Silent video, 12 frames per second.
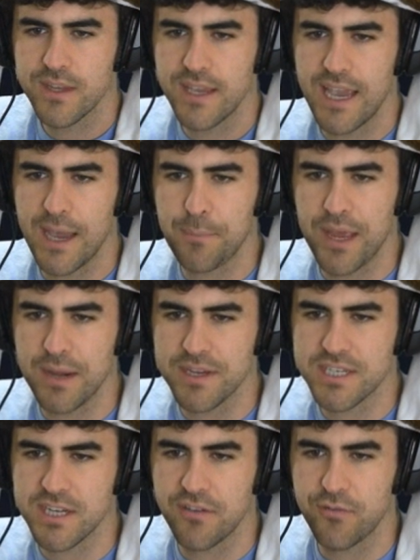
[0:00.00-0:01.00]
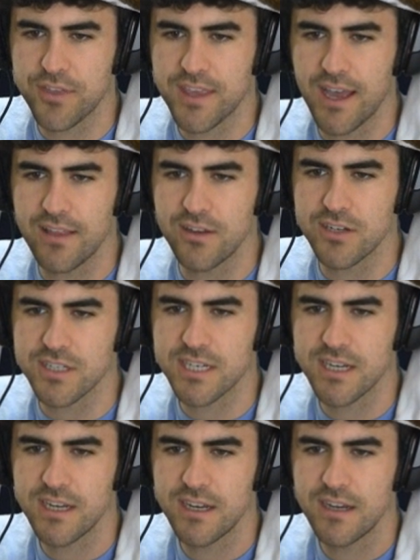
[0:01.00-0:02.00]
Yeah, I painted myself with
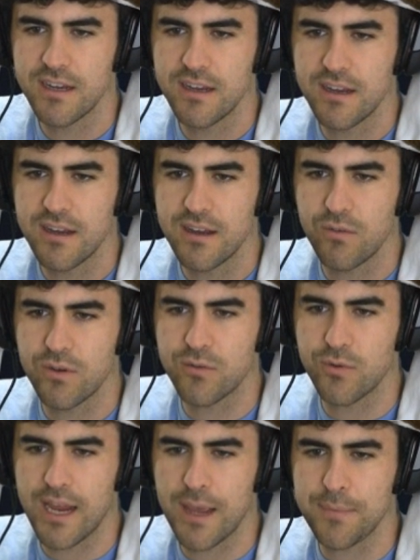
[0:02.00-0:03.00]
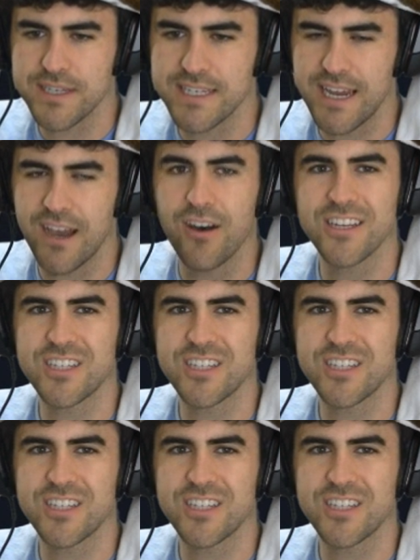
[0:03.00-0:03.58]
colors. Wonder what happens now.